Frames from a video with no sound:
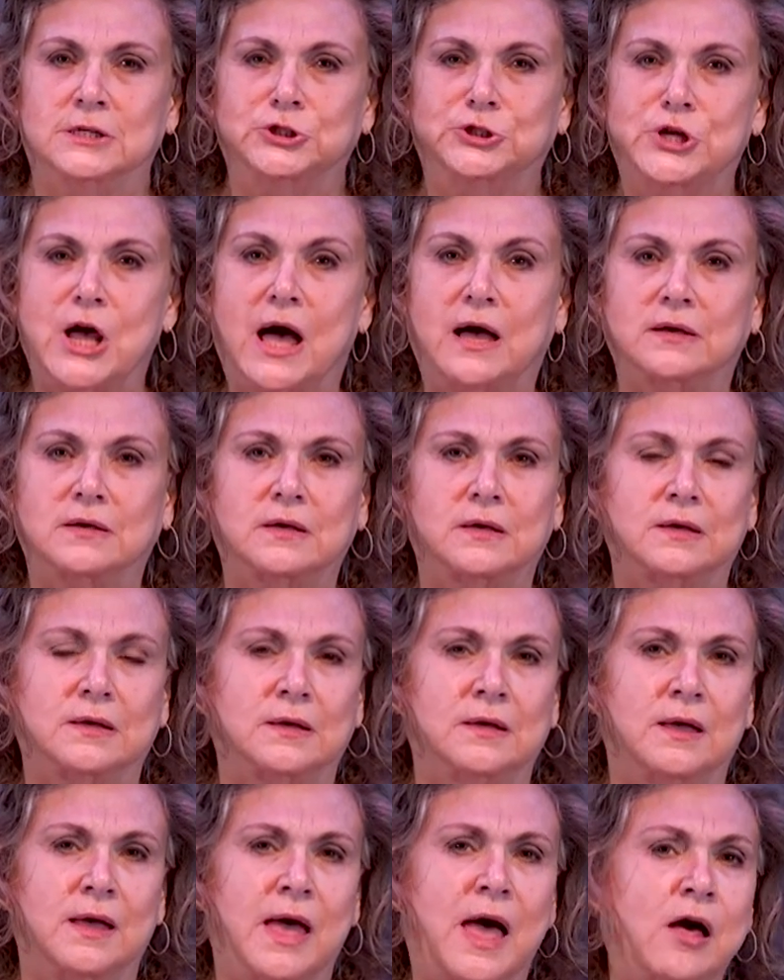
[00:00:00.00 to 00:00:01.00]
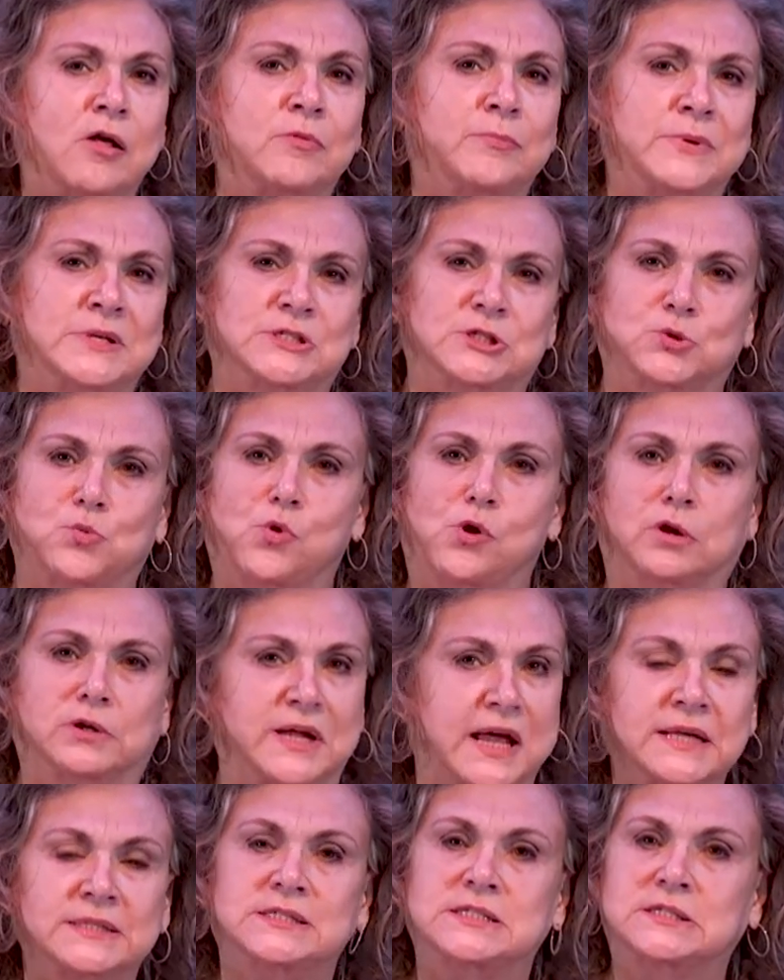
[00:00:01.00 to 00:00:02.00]
Jack Hellman's world
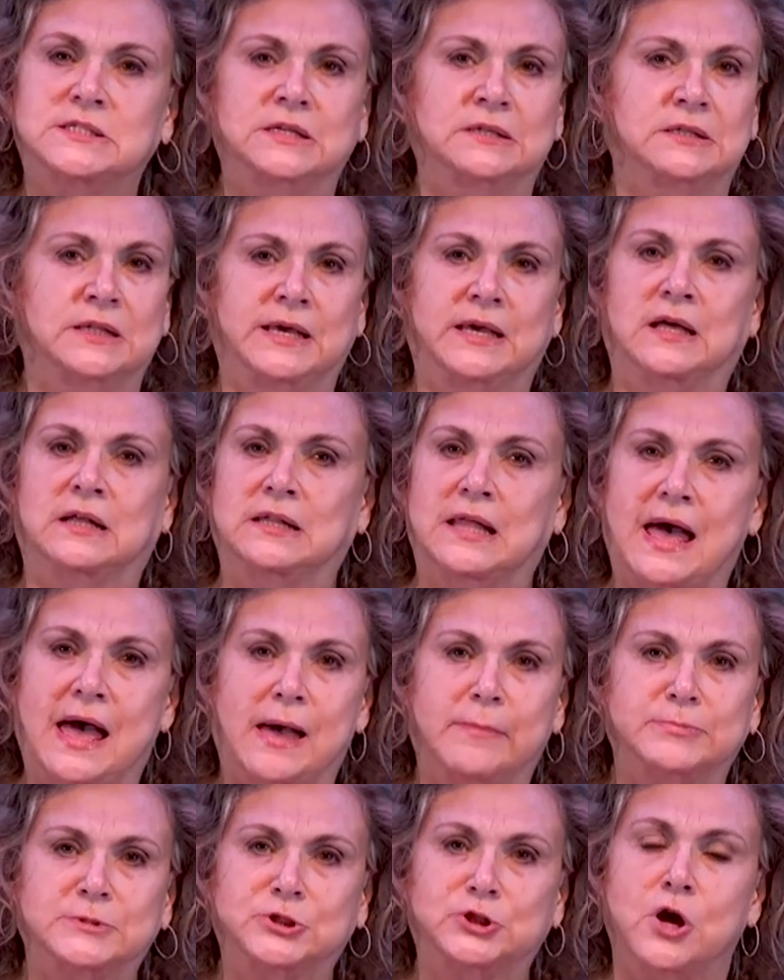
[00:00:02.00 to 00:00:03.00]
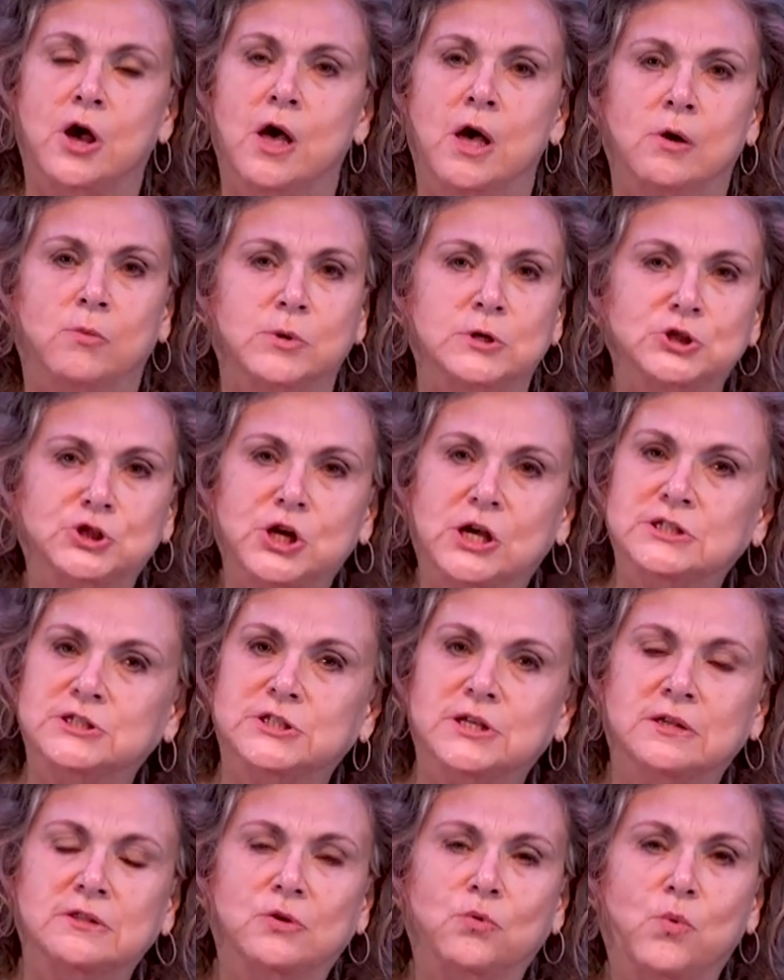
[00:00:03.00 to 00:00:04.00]
instantly collapsed when,
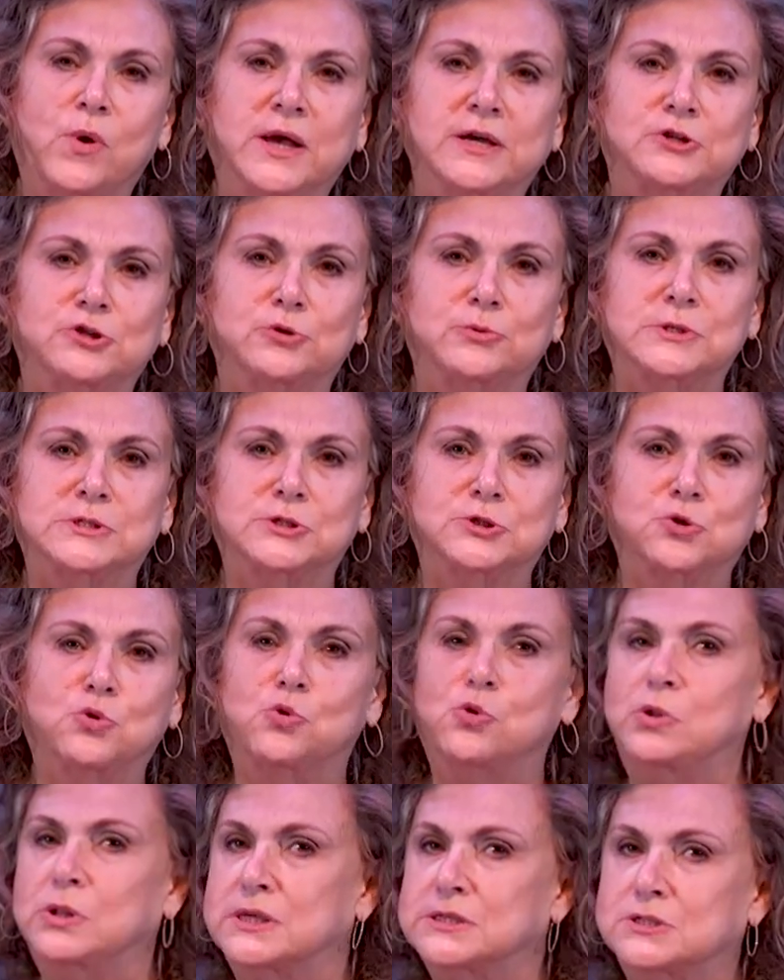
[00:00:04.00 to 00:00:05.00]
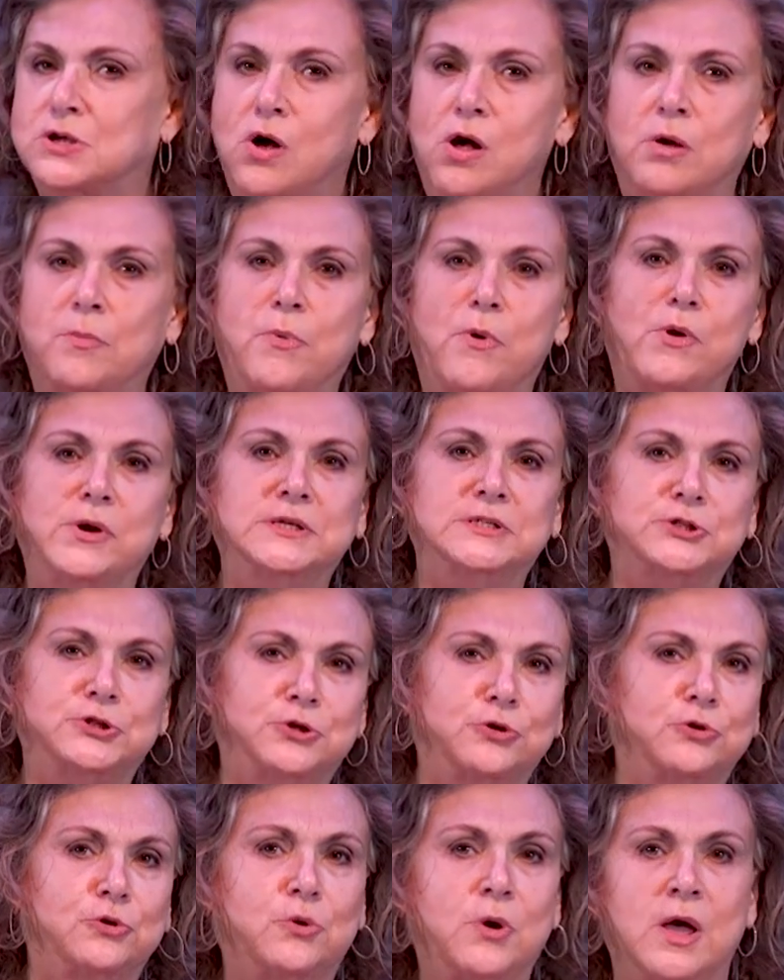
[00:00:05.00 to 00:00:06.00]
just on the way to his school, as all boys
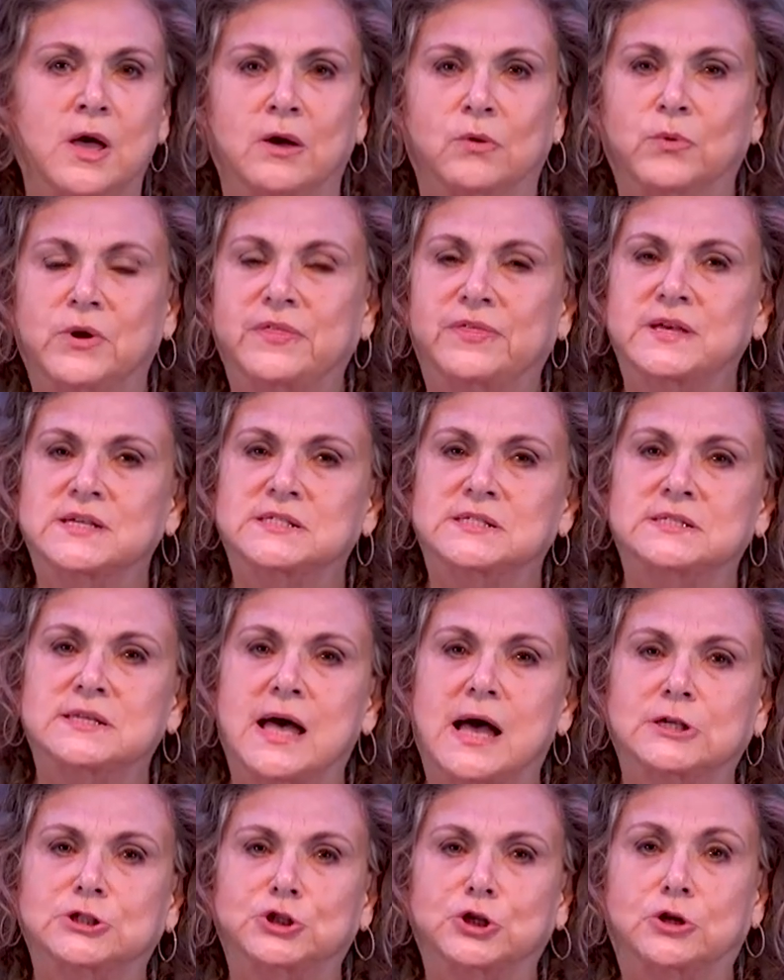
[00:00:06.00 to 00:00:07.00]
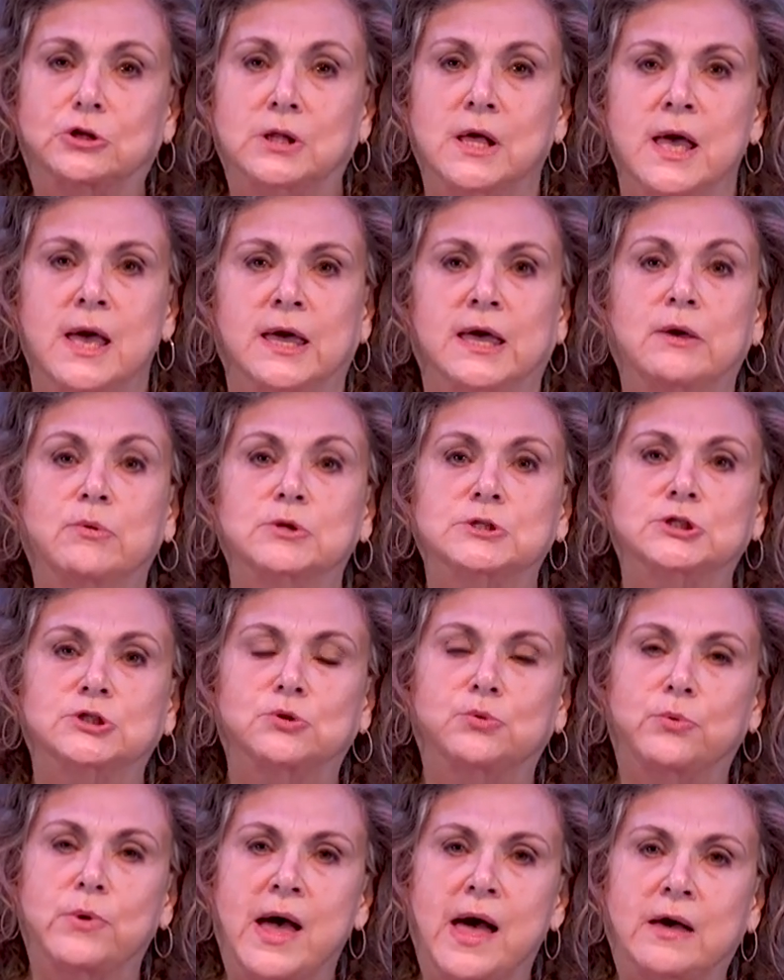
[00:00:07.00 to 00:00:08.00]
do, with his satchel, he was
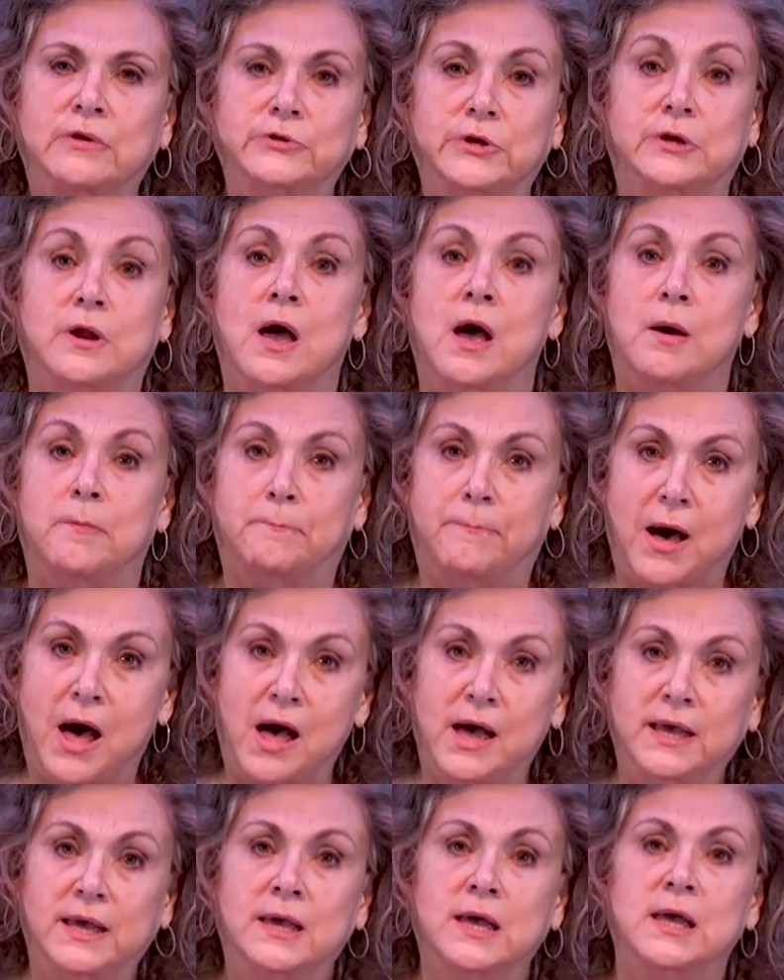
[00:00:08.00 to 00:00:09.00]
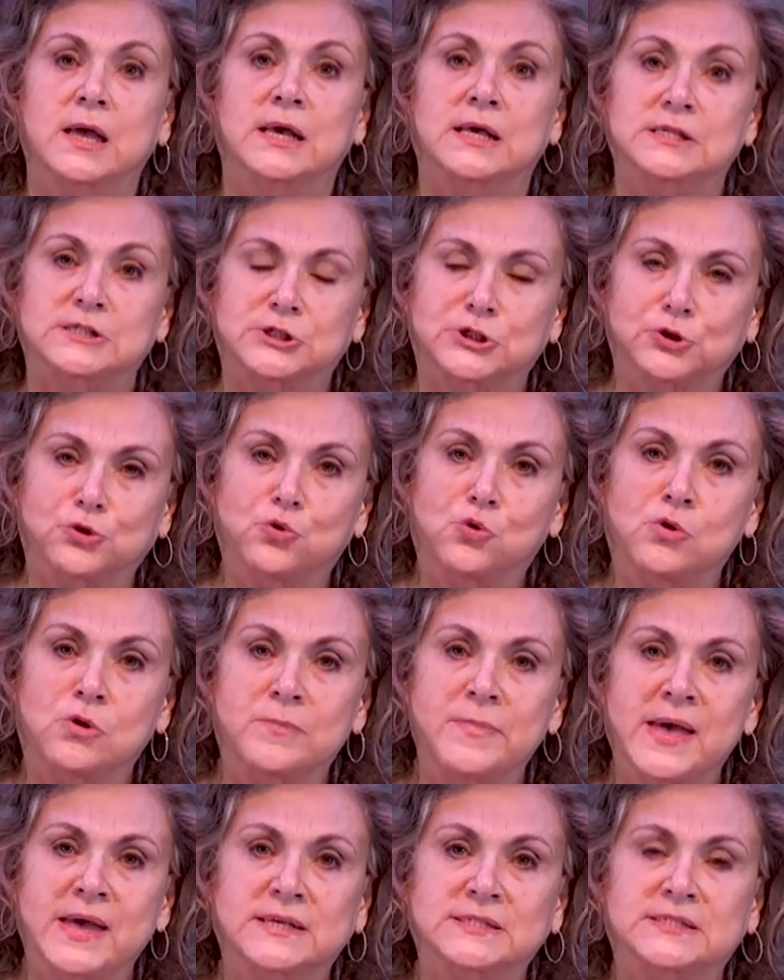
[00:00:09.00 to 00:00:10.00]
surrounded by his
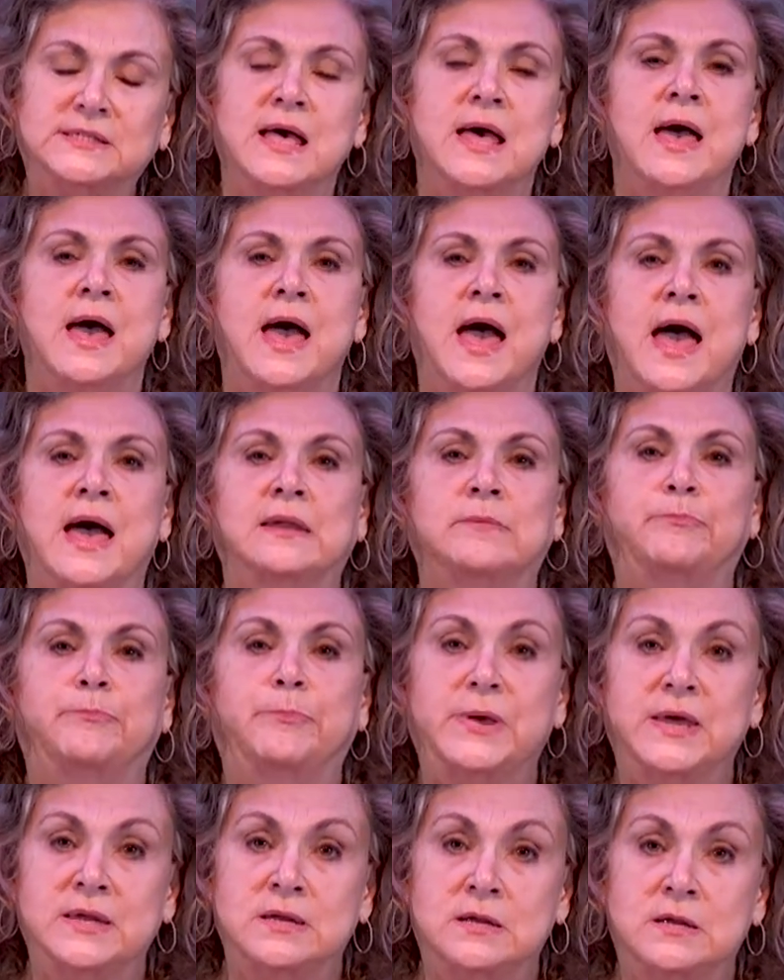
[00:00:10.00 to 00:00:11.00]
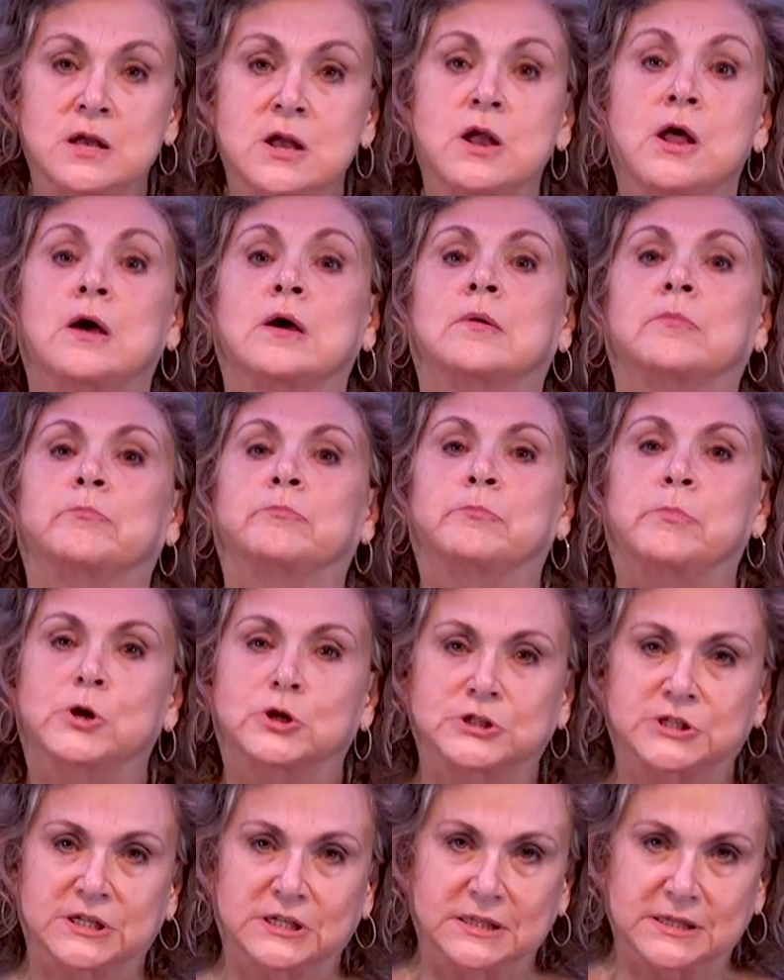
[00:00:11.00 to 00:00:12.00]
schoolmates and beaten
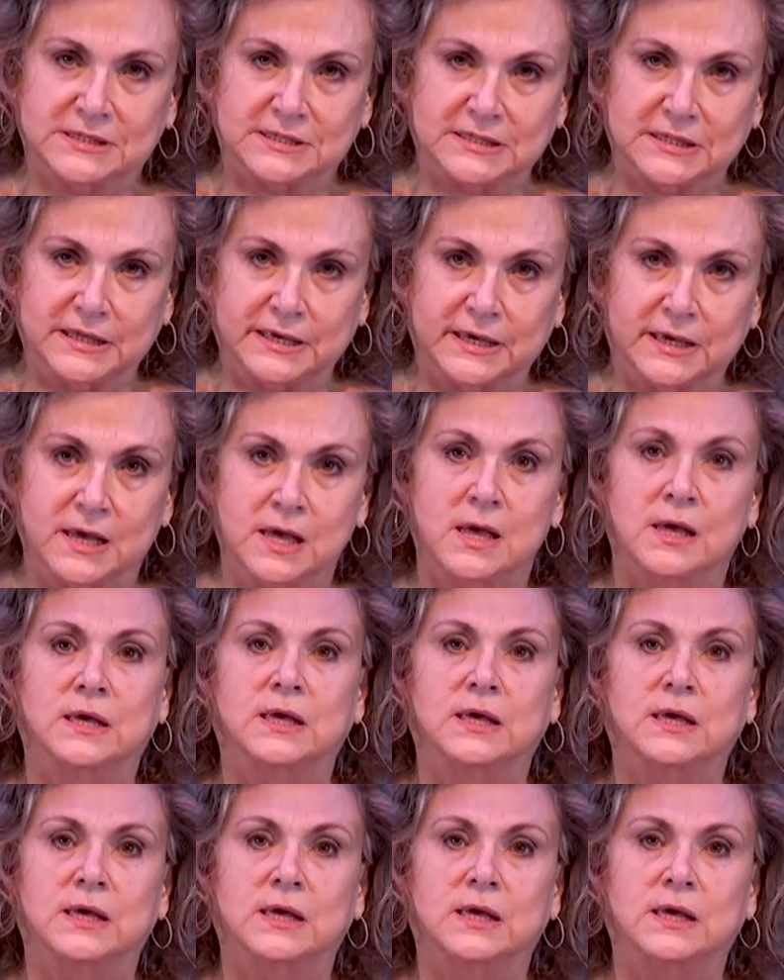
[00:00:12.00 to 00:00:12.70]
mercilessly.